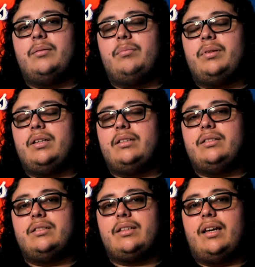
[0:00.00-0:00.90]
Please
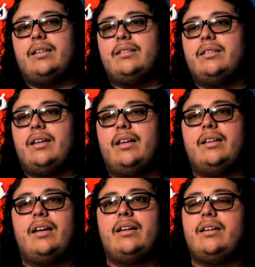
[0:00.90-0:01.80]
just end.
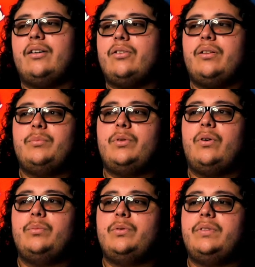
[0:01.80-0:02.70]
And I don't know, the
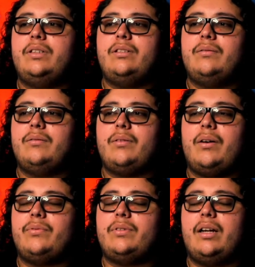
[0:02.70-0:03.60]
whole movie I
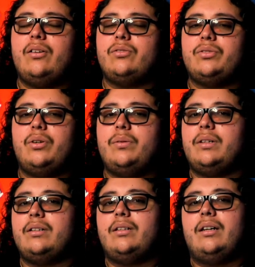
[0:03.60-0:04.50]
feel like goes
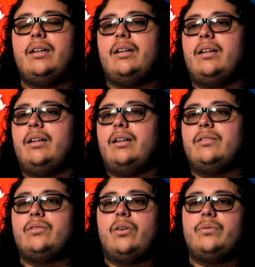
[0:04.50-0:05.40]
nowhere.
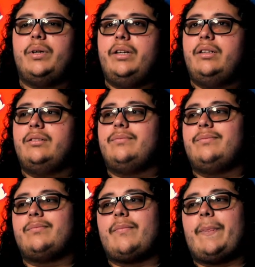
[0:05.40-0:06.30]
It's overrated.
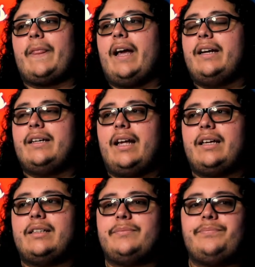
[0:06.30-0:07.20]
I didn't like
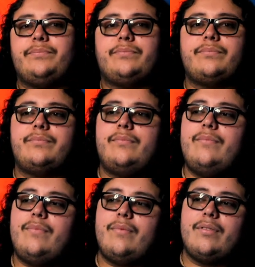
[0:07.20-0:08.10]
it.
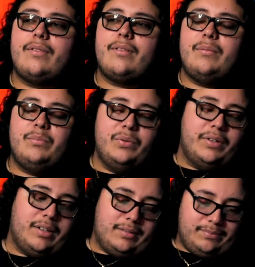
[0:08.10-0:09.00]
Moving on.